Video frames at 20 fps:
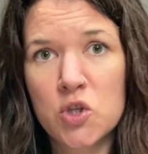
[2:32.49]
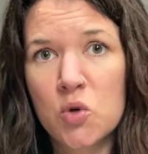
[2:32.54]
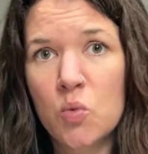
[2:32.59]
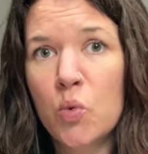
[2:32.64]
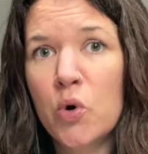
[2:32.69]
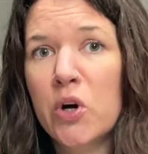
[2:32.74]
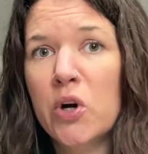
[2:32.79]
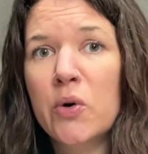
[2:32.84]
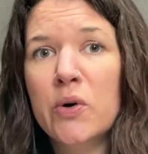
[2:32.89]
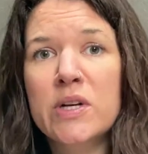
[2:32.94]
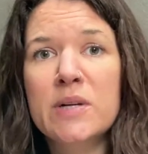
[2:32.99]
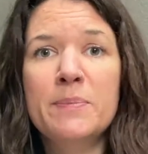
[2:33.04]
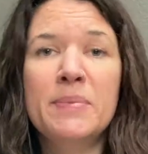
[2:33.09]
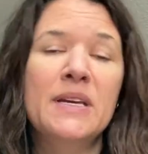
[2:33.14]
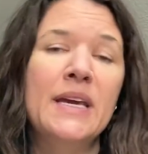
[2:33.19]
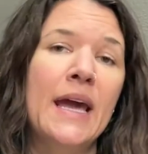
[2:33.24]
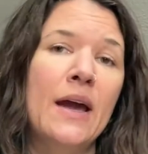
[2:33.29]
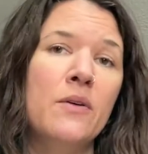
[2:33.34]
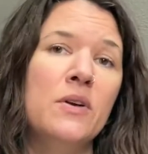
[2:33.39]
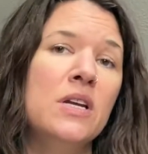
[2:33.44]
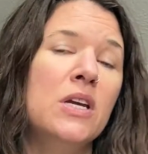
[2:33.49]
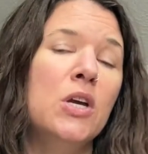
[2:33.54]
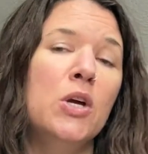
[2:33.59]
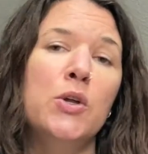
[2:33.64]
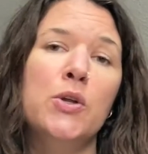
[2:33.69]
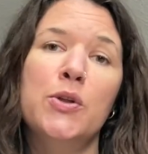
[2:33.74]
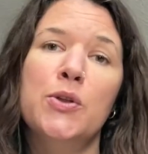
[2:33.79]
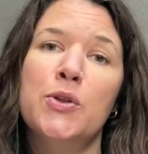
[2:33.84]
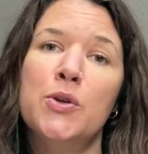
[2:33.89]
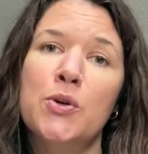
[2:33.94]
We're going to be counting
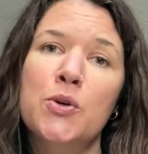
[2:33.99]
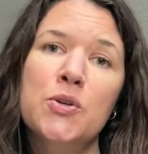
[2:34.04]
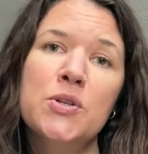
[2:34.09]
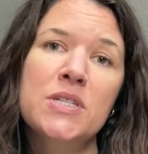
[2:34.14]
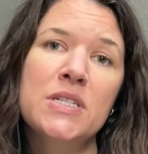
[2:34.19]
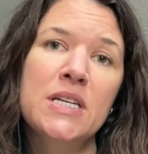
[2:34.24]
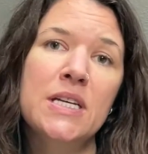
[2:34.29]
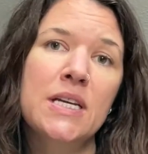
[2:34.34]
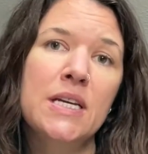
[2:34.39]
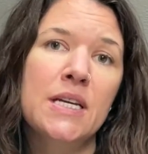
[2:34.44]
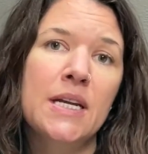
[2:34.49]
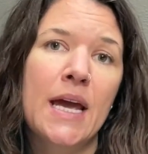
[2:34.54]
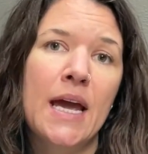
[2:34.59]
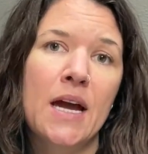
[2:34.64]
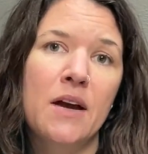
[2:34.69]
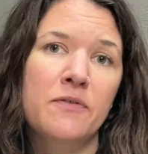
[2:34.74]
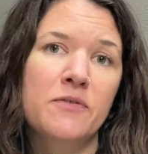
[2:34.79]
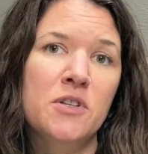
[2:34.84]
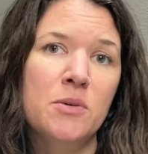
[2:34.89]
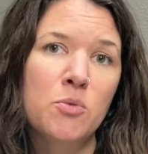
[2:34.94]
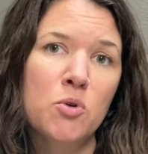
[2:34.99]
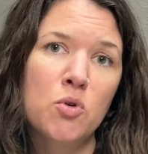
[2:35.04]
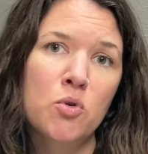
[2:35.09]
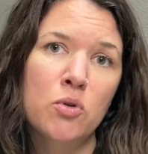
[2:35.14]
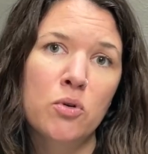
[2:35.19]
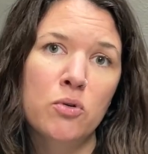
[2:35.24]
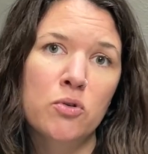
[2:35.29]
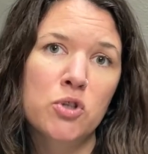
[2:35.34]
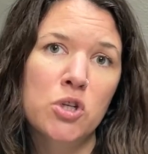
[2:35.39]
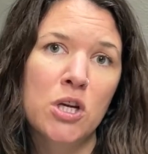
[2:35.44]
13 half double
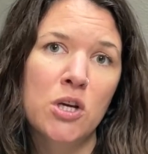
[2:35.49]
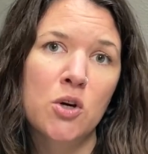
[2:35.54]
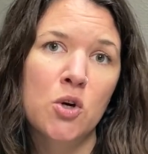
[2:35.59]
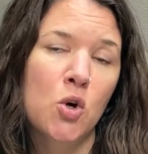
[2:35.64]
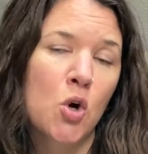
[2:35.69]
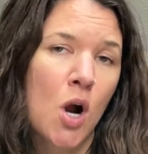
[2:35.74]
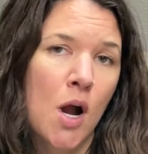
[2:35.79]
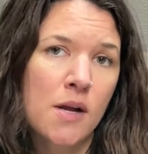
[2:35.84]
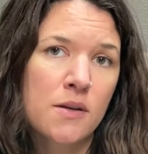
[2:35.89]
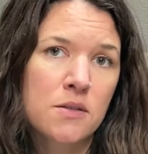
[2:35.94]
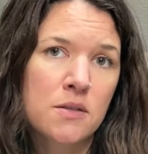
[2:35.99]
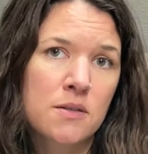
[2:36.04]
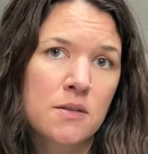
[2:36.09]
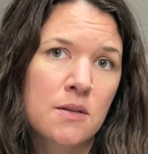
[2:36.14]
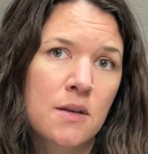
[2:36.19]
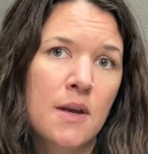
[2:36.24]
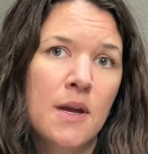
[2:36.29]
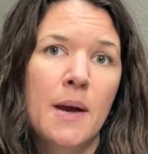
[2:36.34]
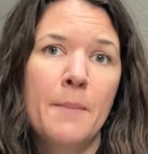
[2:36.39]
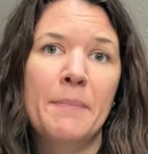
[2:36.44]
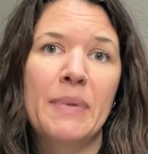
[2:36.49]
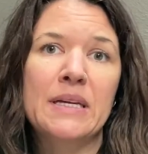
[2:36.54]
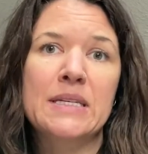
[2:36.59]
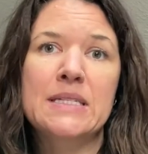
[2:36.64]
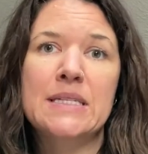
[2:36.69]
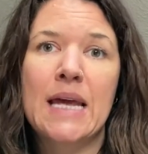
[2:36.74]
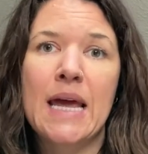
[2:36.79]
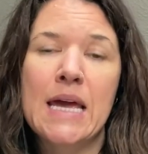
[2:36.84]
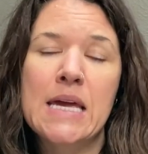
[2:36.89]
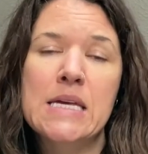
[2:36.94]
crochet across by
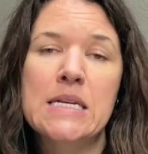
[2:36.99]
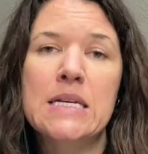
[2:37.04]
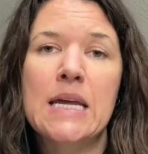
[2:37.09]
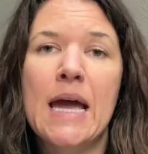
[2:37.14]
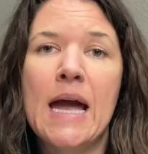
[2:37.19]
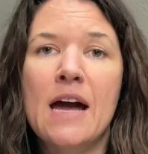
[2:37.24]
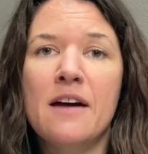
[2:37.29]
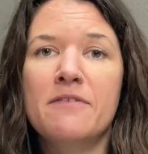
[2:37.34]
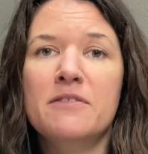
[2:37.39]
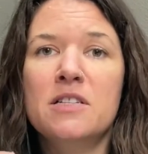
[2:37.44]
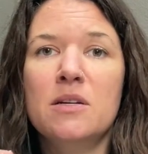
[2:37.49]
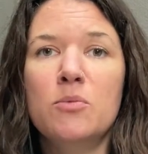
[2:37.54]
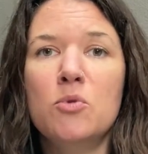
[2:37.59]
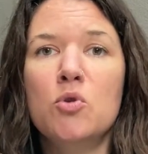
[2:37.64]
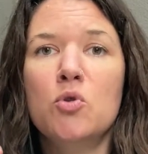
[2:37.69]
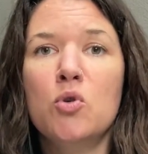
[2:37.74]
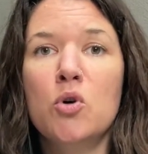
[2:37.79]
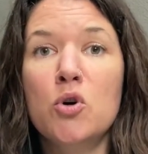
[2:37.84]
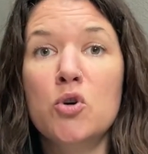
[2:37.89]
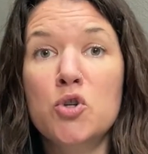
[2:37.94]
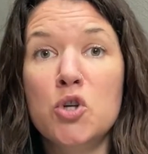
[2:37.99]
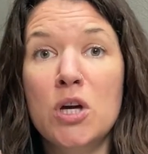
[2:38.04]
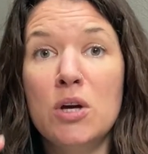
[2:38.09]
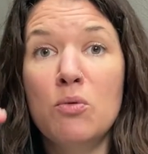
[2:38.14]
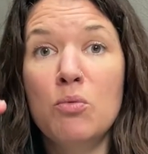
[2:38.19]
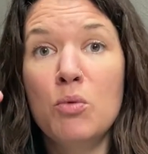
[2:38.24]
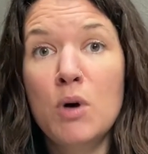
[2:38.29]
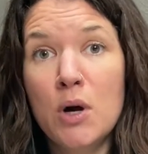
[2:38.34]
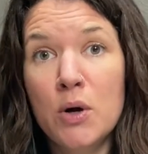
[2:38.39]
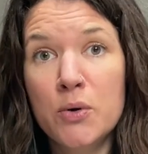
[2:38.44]
10 half double crochet
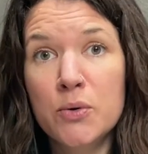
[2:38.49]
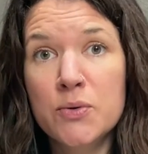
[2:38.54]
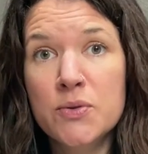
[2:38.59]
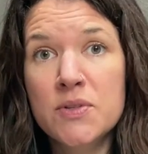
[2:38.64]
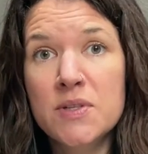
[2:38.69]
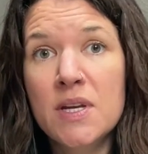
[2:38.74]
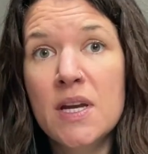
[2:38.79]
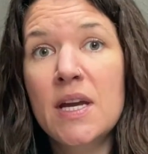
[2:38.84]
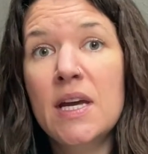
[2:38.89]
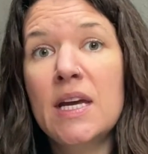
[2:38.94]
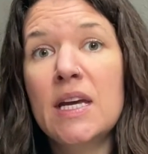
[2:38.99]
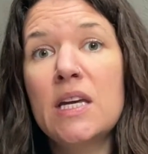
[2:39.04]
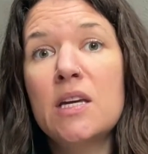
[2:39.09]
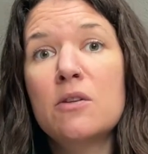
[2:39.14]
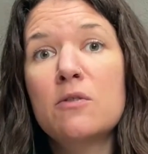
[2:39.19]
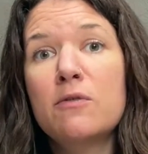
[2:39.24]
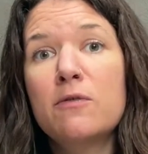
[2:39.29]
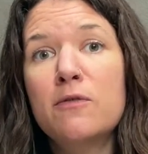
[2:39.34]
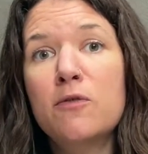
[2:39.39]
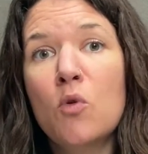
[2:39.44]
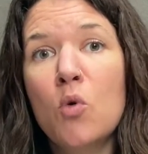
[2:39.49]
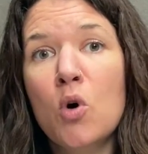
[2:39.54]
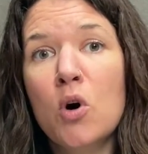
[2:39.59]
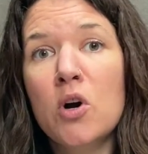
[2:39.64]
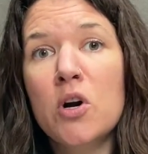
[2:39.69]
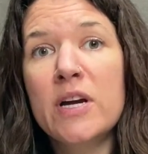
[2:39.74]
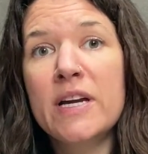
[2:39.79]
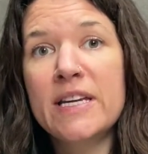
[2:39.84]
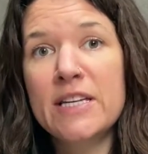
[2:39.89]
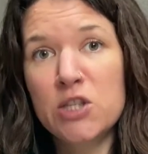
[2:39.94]
rows in
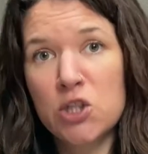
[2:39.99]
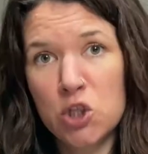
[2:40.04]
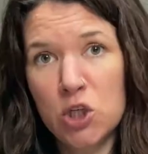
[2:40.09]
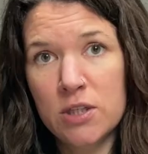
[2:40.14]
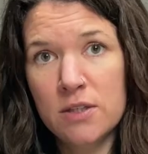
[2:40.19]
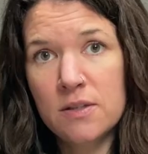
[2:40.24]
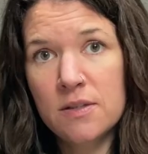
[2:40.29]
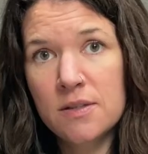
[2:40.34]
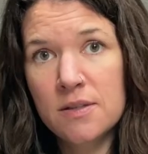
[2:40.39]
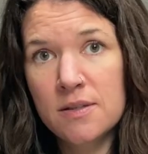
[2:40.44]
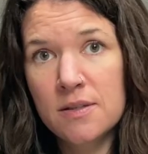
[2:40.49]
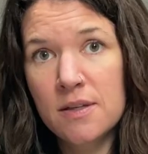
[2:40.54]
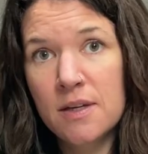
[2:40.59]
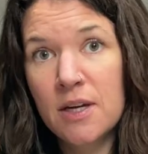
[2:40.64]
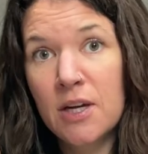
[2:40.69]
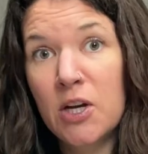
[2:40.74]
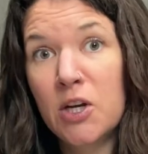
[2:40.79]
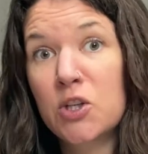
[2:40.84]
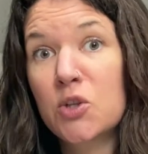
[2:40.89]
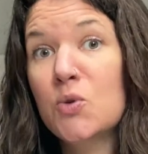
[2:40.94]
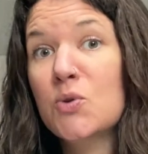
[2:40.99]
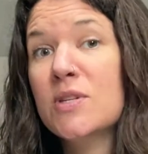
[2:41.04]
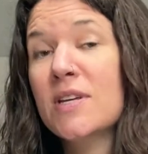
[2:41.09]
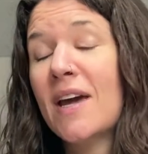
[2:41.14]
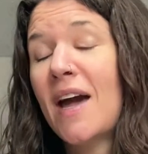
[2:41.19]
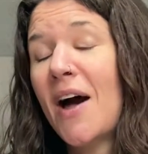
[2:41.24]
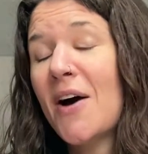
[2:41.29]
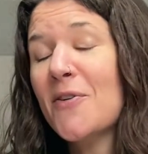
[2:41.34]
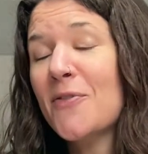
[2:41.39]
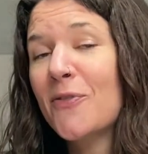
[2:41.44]
4 inches
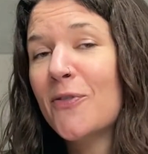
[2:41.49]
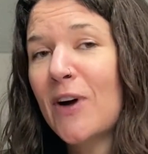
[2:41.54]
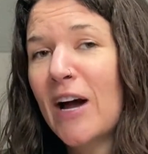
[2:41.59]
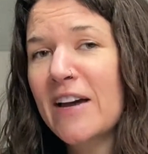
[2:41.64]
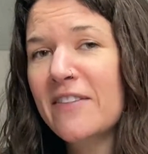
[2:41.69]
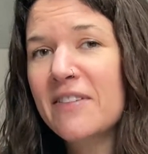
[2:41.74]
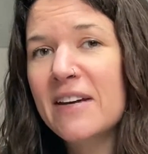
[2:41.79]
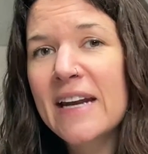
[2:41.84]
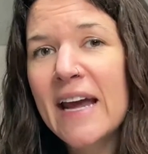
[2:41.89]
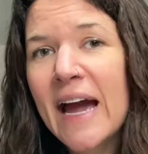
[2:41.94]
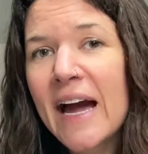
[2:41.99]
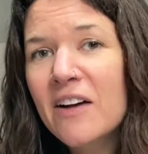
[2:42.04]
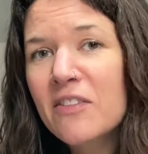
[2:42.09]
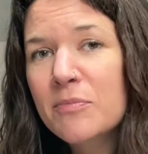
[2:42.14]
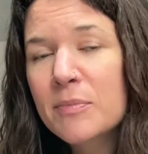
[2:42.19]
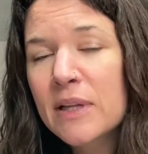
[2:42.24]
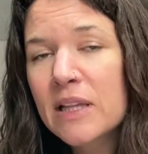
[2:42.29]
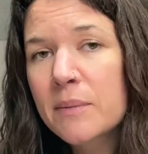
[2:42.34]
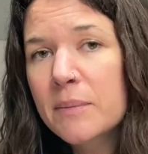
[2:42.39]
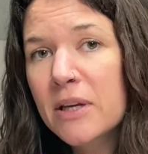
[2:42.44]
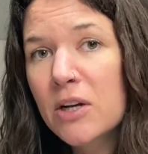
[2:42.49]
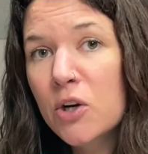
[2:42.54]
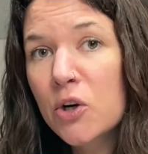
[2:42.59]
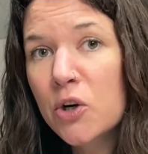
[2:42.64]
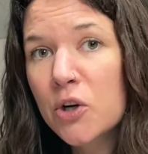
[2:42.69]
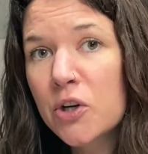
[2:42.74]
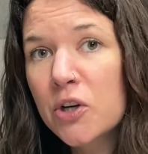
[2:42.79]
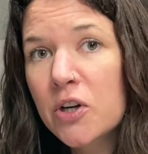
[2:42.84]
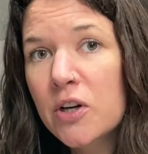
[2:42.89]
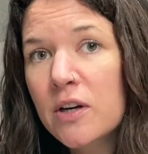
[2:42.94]
using a 5.5 millimeter
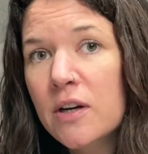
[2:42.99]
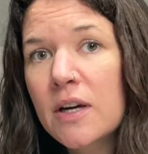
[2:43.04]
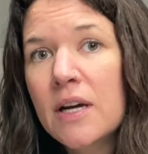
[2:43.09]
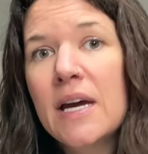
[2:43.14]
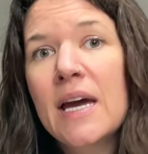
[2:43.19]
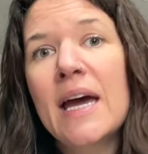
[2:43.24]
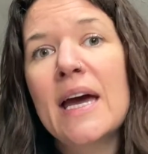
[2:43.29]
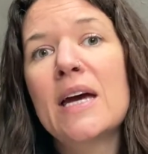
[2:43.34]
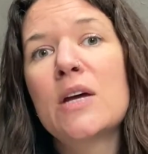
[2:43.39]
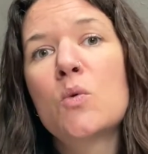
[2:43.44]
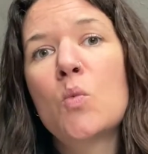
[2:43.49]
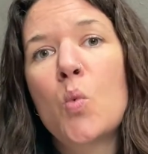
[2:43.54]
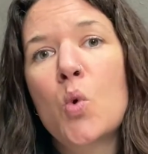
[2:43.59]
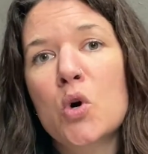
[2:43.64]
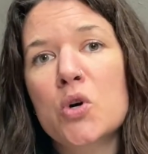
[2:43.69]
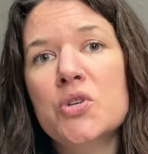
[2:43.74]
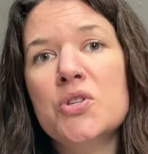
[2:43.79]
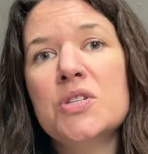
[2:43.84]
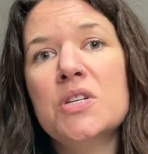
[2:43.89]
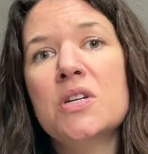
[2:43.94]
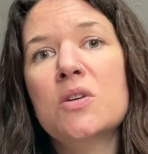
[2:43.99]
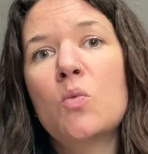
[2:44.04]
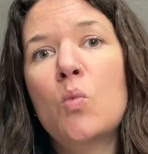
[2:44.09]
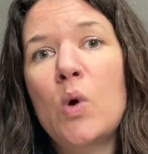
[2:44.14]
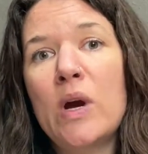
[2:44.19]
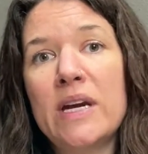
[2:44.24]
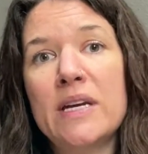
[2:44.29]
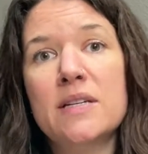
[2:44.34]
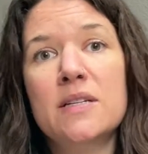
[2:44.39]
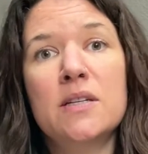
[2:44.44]
hook and worsted
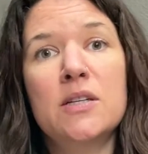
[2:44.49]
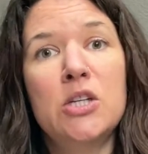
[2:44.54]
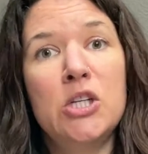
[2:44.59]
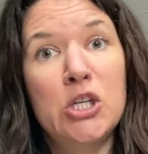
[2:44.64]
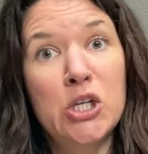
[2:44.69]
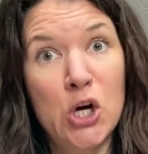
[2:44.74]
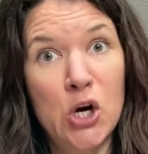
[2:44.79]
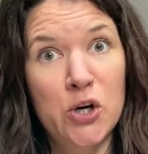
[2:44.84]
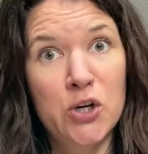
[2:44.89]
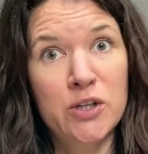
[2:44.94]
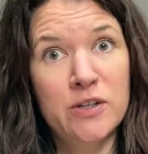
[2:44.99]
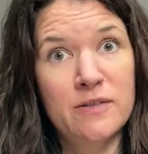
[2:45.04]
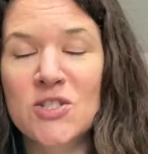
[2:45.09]
weight yarn.